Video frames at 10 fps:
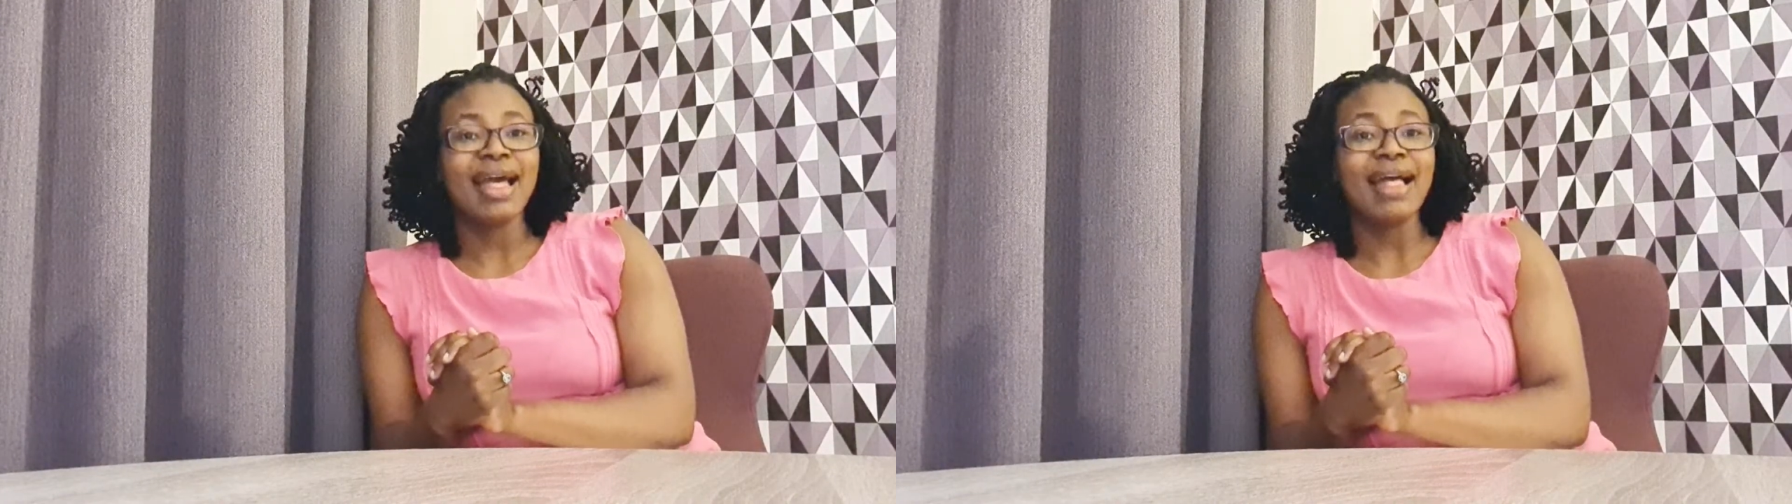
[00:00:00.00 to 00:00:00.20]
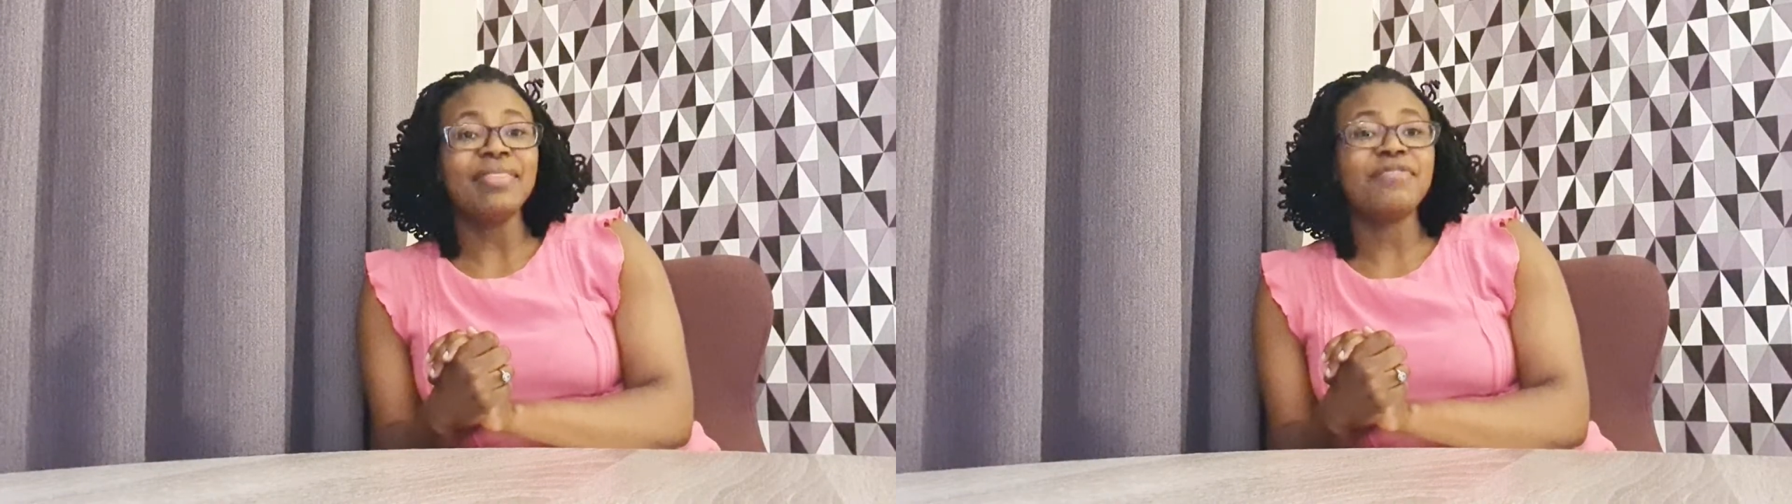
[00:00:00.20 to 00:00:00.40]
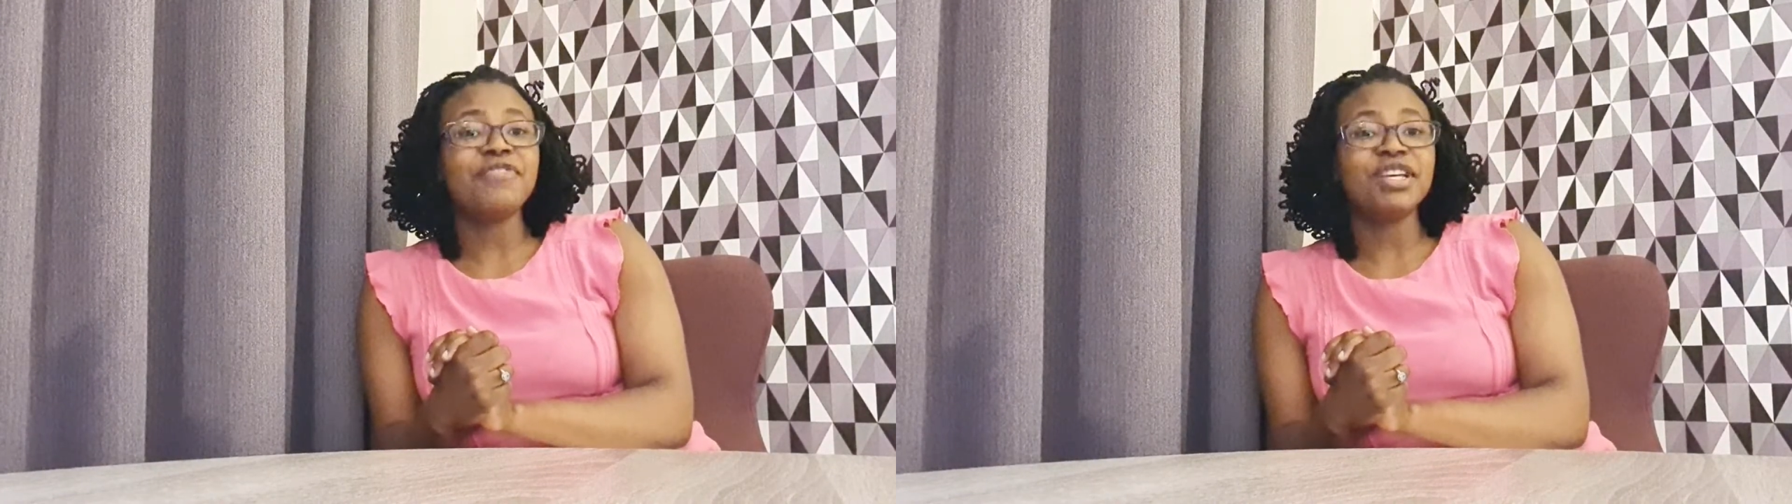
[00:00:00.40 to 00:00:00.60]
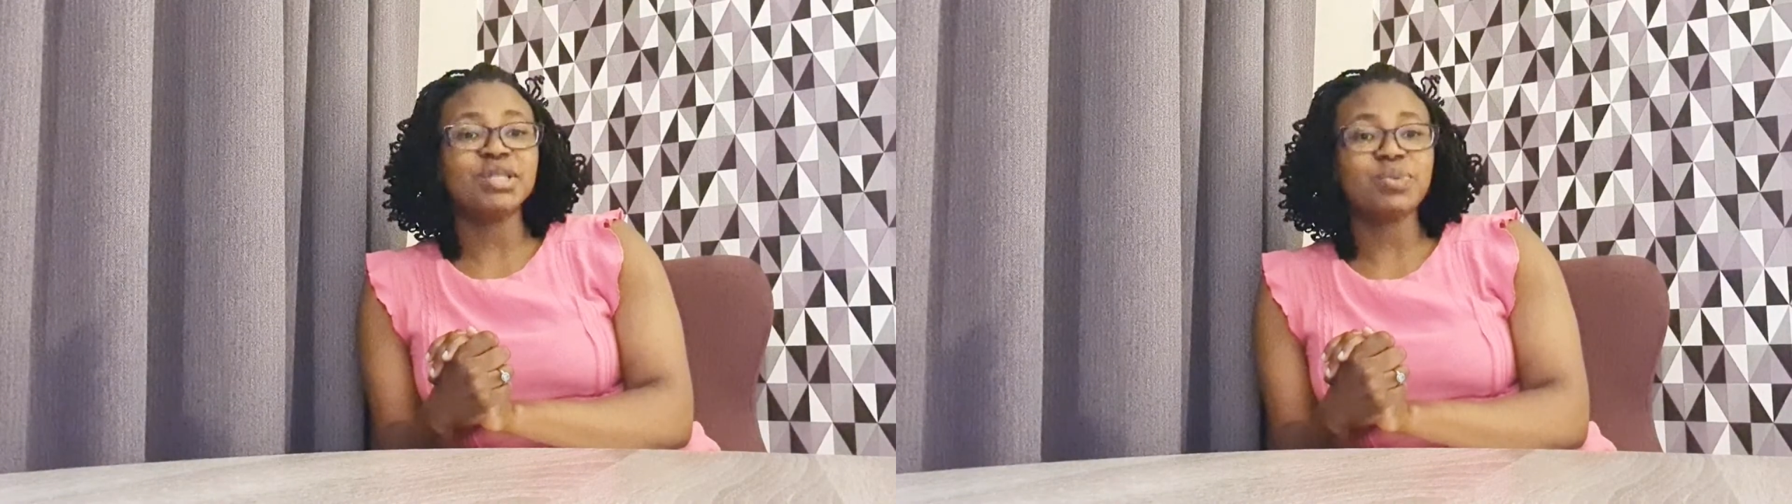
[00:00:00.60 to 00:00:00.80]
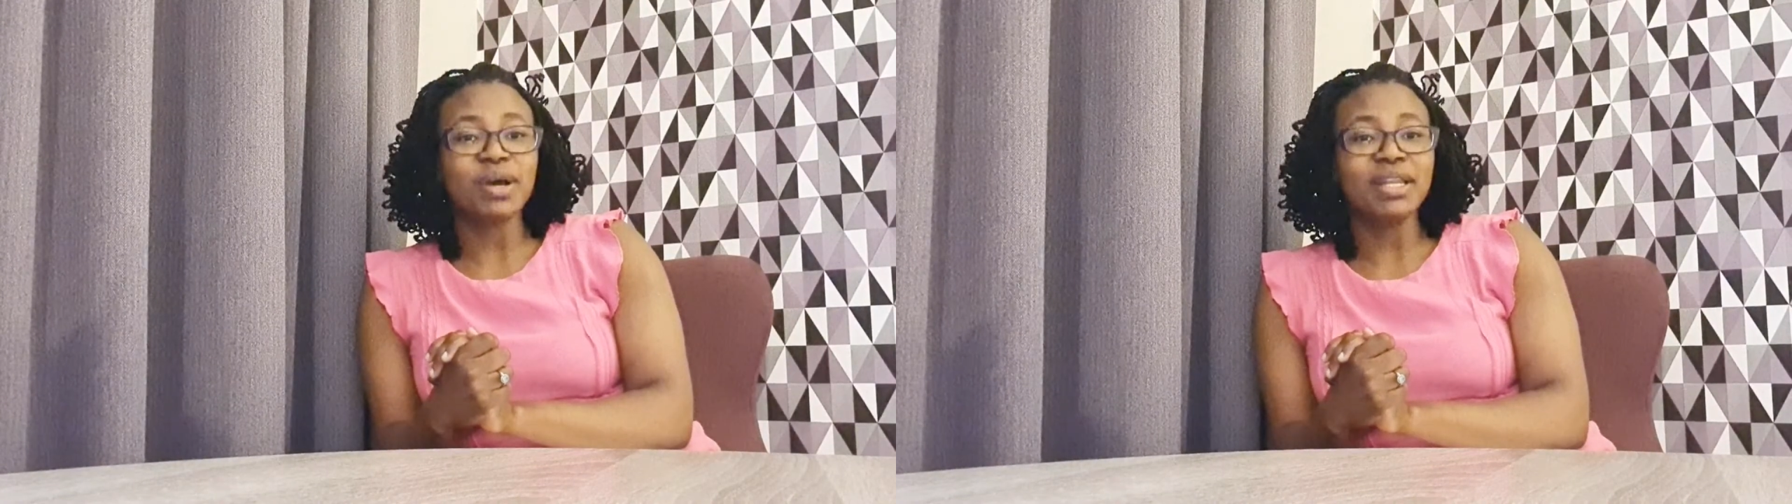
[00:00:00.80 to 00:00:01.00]
And the
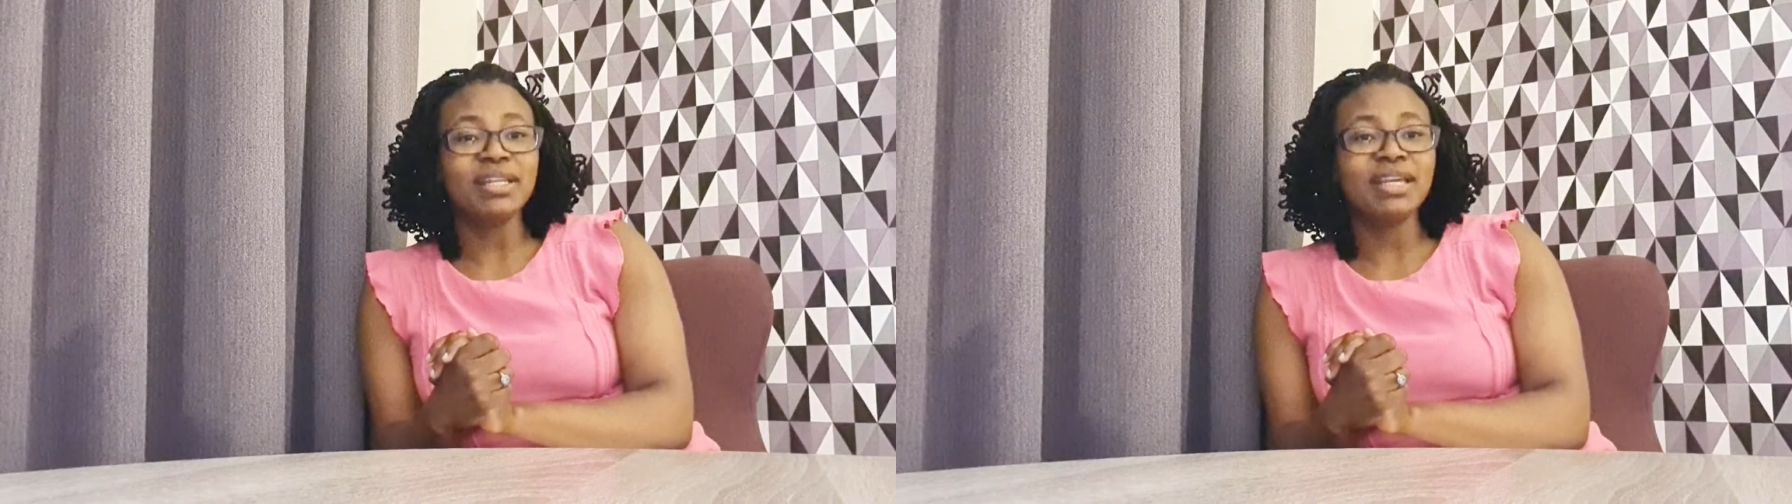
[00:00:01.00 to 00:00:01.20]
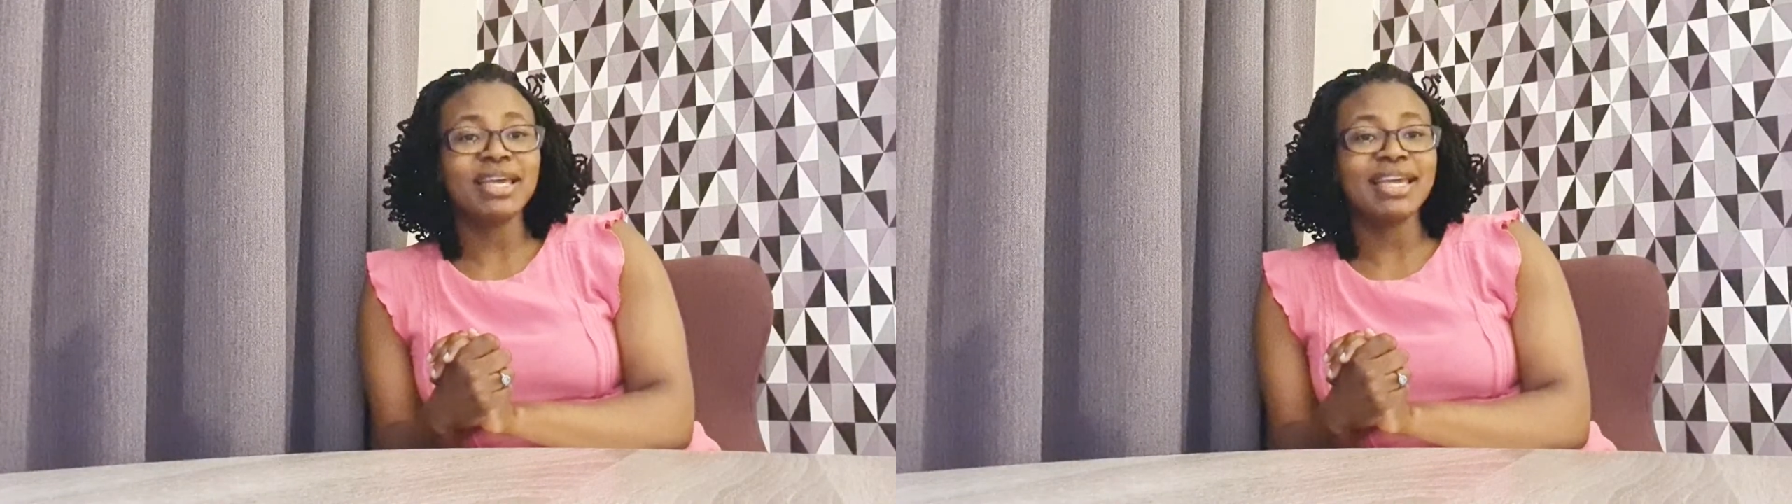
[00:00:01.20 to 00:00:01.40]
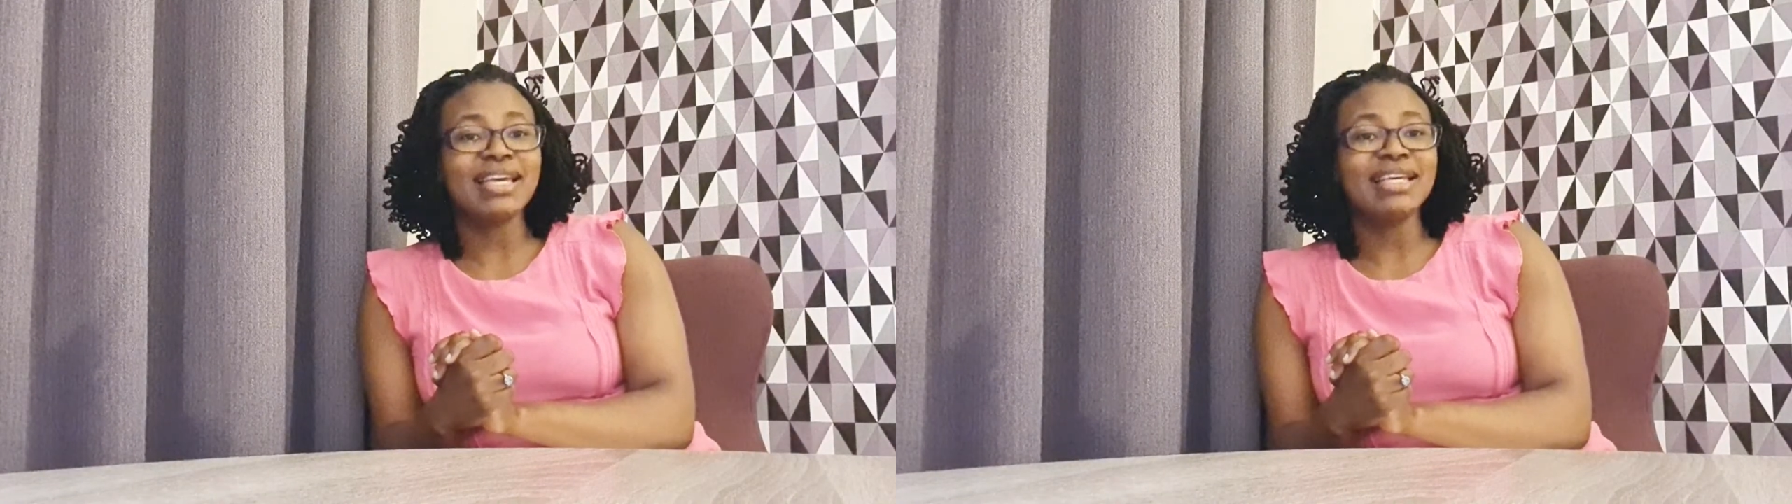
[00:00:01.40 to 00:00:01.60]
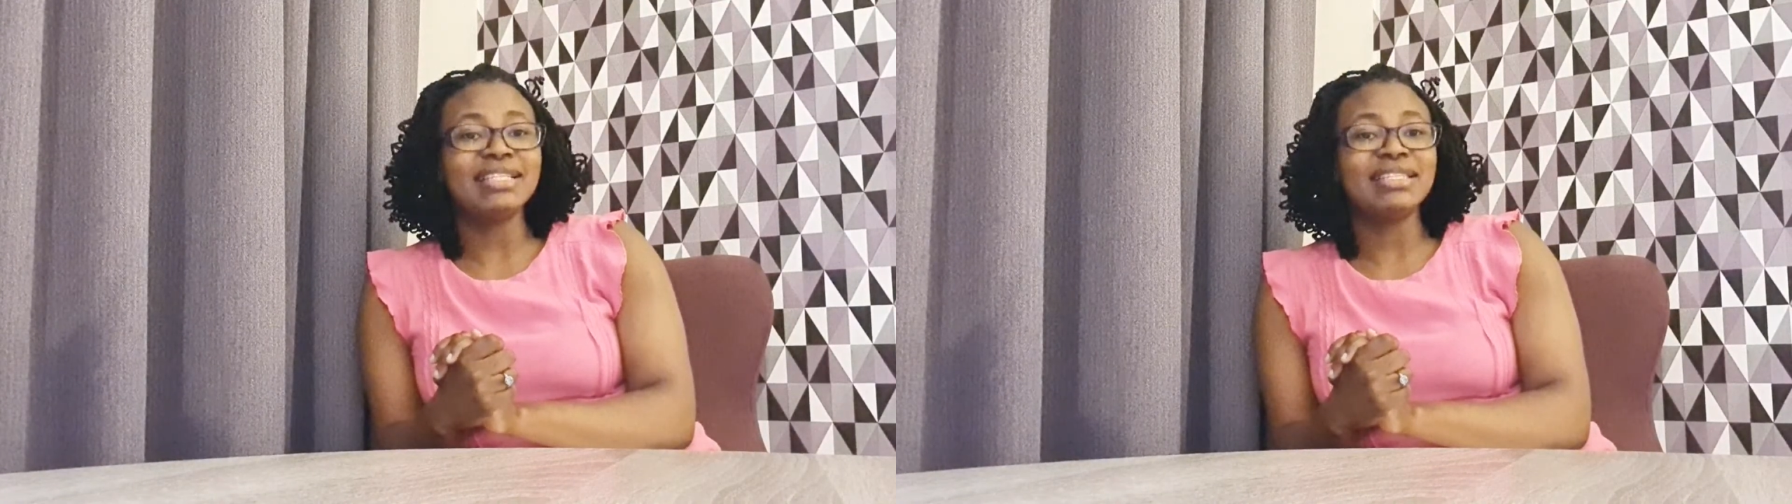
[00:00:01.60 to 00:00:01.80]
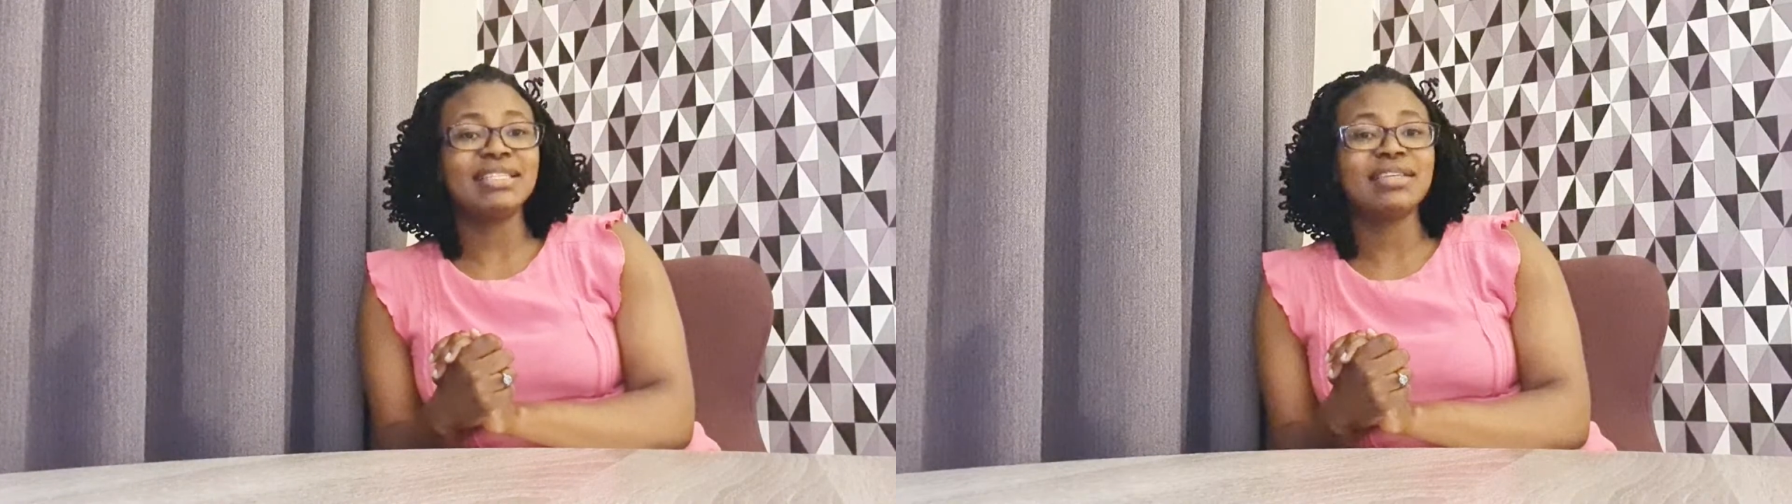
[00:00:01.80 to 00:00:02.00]
first one is